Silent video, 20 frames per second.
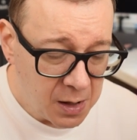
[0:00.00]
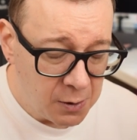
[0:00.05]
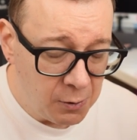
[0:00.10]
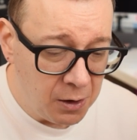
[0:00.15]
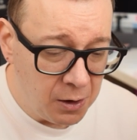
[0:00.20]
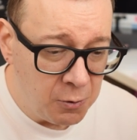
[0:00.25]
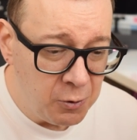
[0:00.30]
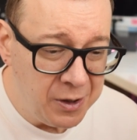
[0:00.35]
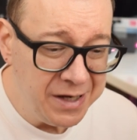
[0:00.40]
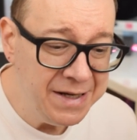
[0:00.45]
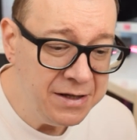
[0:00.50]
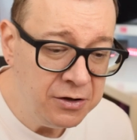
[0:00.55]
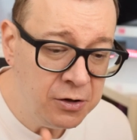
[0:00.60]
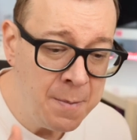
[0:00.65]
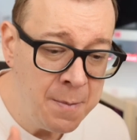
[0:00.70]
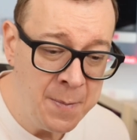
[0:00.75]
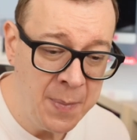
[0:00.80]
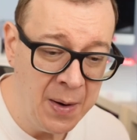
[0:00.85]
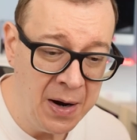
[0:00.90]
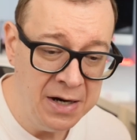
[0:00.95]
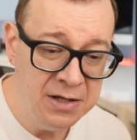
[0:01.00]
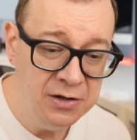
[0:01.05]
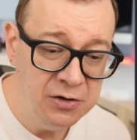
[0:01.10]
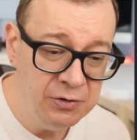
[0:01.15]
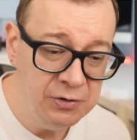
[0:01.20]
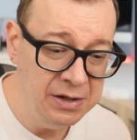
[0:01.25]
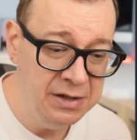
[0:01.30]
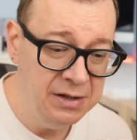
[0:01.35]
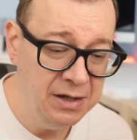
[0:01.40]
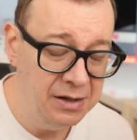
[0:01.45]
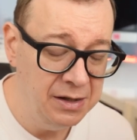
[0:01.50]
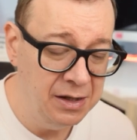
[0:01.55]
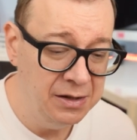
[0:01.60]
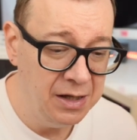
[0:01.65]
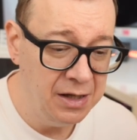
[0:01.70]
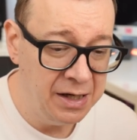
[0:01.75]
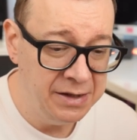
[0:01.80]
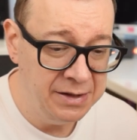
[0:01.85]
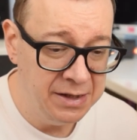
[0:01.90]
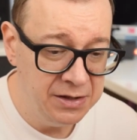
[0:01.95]
Well, we need to bind to an
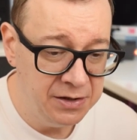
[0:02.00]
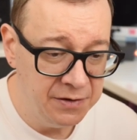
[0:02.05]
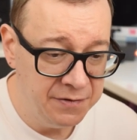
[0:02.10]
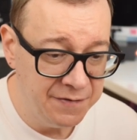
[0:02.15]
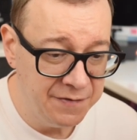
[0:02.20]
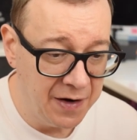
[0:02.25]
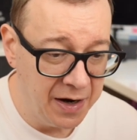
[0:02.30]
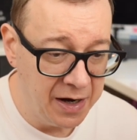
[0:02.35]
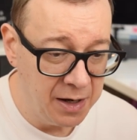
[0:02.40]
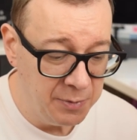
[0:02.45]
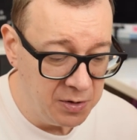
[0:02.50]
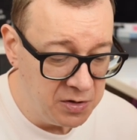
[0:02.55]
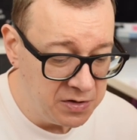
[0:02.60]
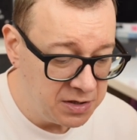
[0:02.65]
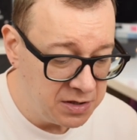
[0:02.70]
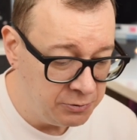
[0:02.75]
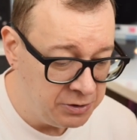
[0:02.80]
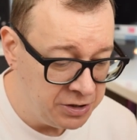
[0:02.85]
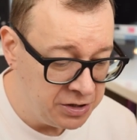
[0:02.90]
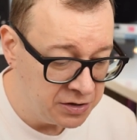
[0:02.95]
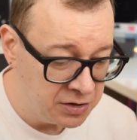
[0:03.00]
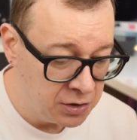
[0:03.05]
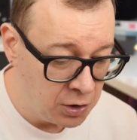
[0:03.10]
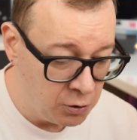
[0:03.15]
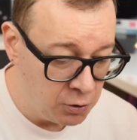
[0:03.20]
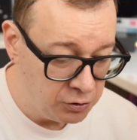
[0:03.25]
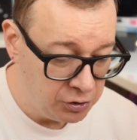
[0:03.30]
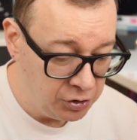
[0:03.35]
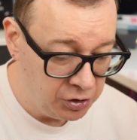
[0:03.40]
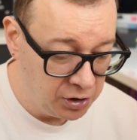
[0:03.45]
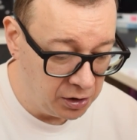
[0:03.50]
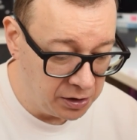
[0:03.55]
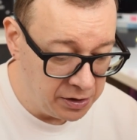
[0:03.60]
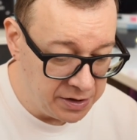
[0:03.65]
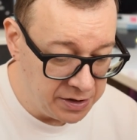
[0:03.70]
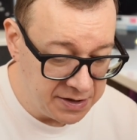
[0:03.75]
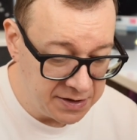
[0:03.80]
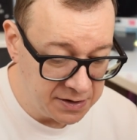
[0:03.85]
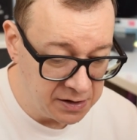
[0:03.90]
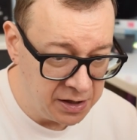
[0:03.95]
identifiable, so we just go
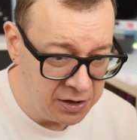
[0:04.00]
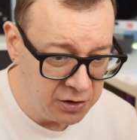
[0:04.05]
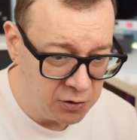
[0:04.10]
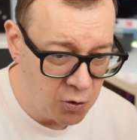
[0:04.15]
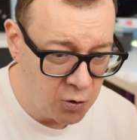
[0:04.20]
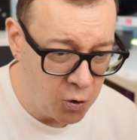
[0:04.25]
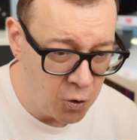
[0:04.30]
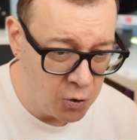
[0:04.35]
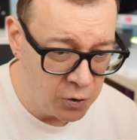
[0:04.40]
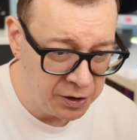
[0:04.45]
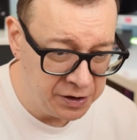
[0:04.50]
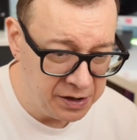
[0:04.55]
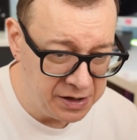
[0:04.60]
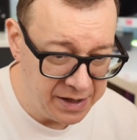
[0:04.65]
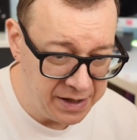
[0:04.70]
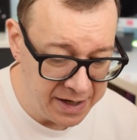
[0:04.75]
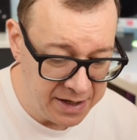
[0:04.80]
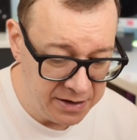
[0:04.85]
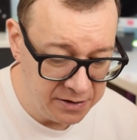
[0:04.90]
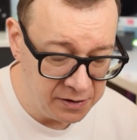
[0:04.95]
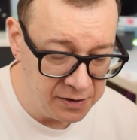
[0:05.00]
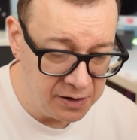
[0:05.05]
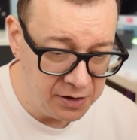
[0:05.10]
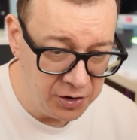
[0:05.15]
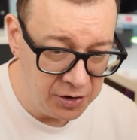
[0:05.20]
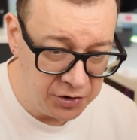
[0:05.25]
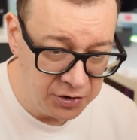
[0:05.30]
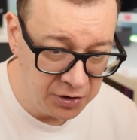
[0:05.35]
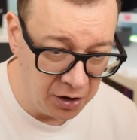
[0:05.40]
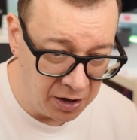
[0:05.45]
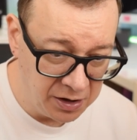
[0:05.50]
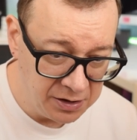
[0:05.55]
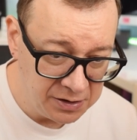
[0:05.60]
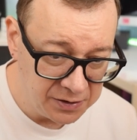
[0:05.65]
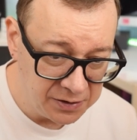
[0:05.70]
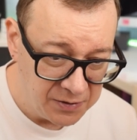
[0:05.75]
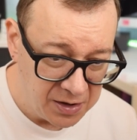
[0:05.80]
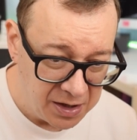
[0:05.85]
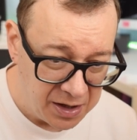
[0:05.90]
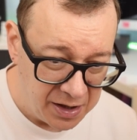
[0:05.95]
dollar sign coordinator dot,
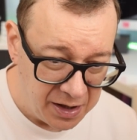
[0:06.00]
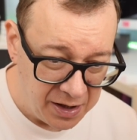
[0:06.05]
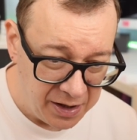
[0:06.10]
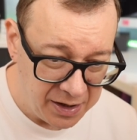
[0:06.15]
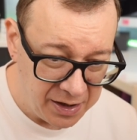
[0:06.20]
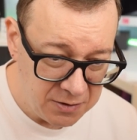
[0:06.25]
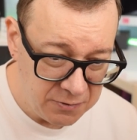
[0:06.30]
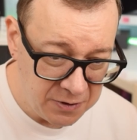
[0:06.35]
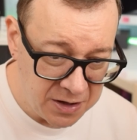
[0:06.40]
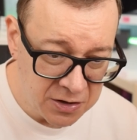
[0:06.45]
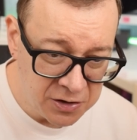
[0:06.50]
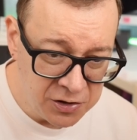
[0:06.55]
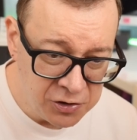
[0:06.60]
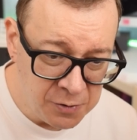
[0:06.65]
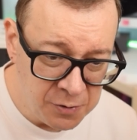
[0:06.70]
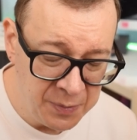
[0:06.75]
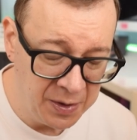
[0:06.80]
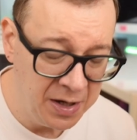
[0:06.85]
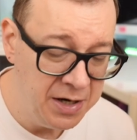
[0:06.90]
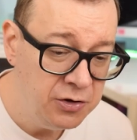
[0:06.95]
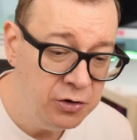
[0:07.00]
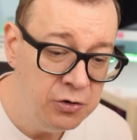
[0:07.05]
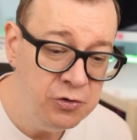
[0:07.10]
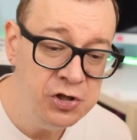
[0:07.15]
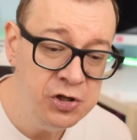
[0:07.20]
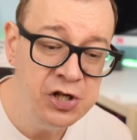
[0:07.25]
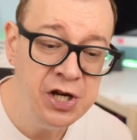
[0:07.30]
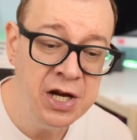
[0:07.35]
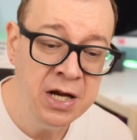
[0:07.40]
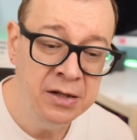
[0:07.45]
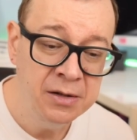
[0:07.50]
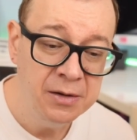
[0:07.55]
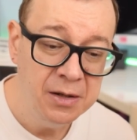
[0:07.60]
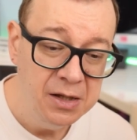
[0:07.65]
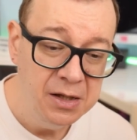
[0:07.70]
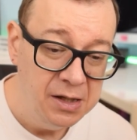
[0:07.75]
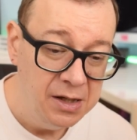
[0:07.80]
and we're going to bind to sheet.